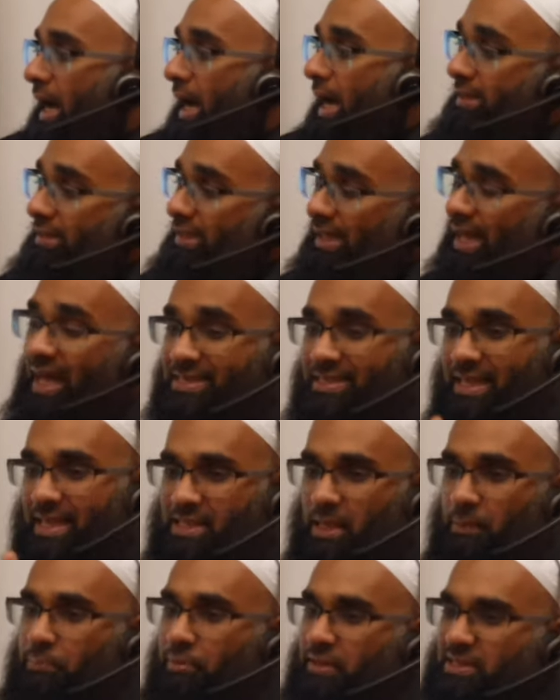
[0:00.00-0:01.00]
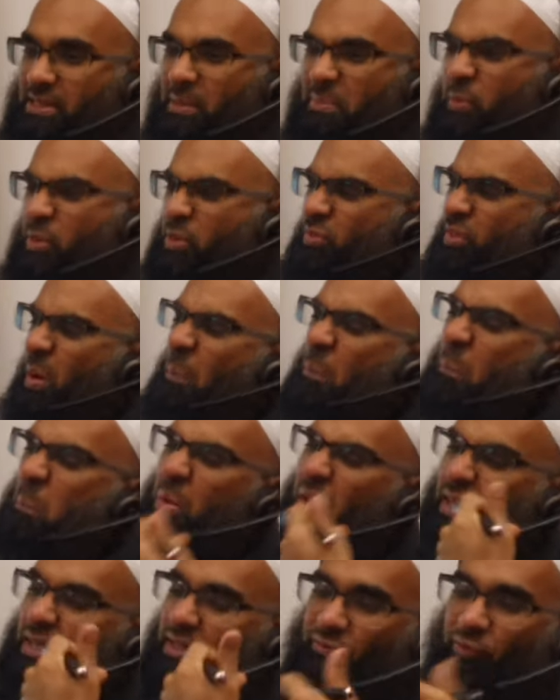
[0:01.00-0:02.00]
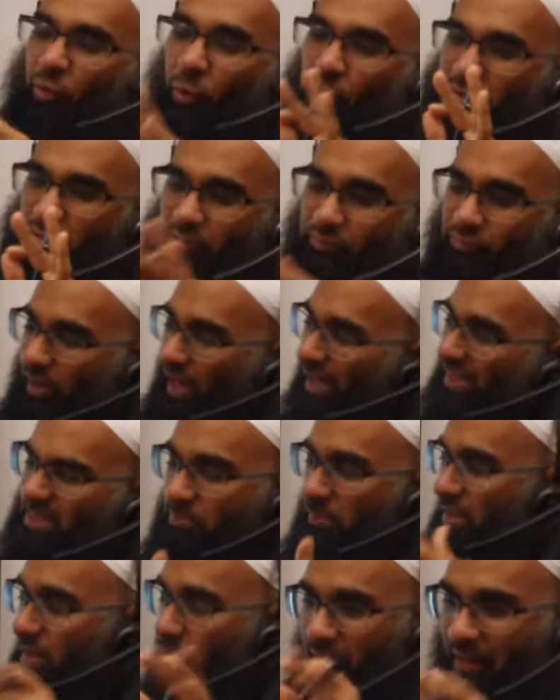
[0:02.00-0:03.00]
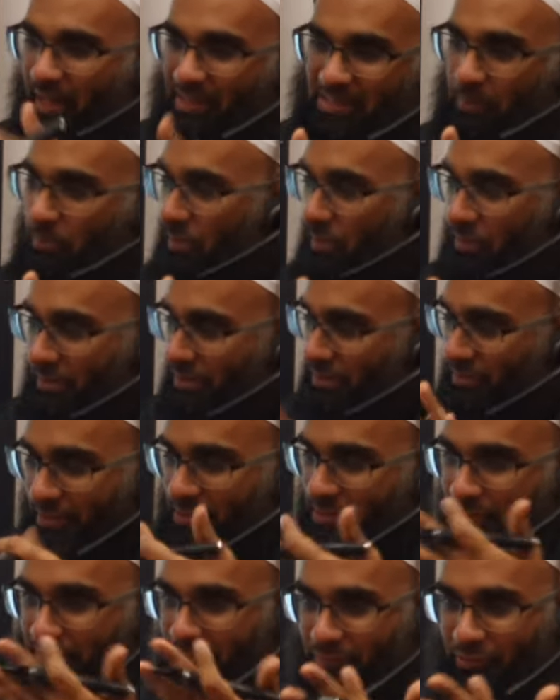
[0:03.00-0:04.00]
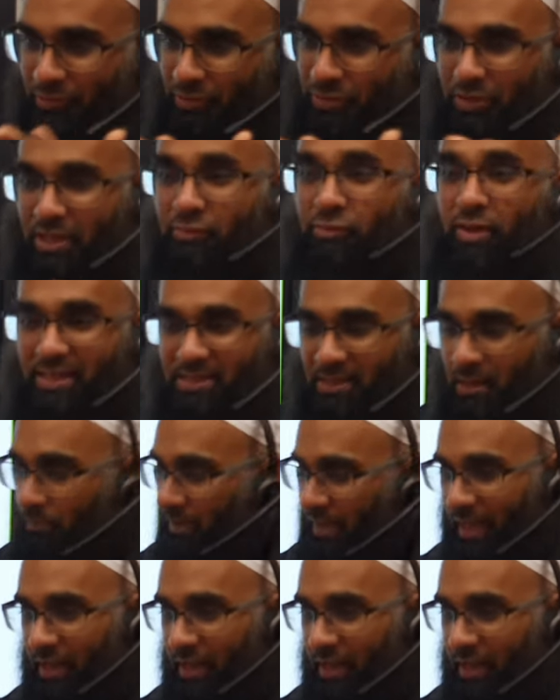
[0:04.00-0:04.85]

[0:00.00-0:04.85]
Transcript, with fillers: And the last example is something which is completely vaults and fall. I just made it one example, just, just to give you an example.